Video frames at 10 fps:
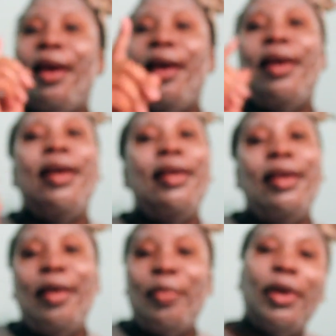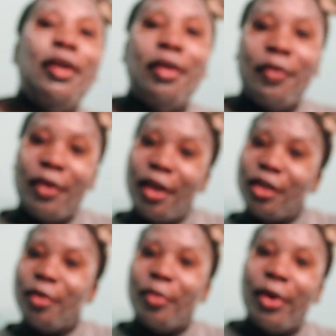and hit that bell
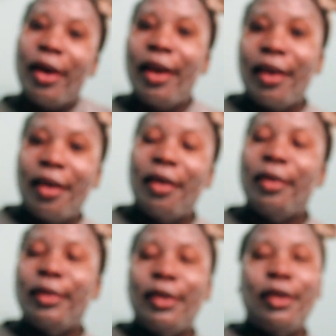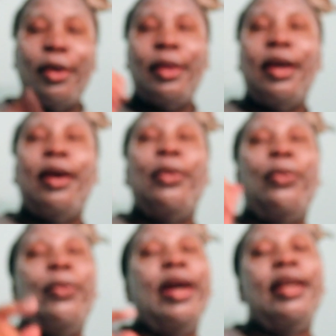notification button, girls, so
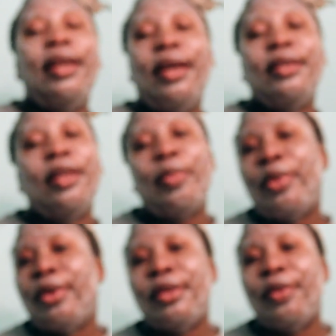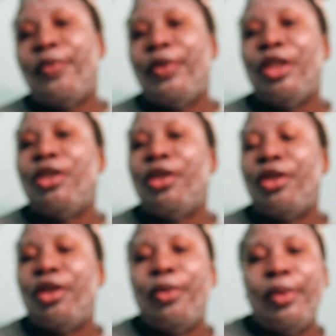that when next I post a video,
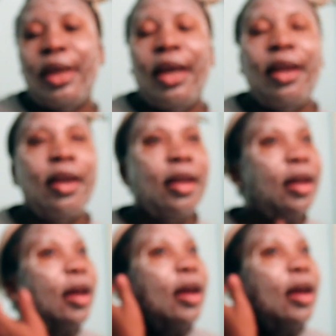you will get it.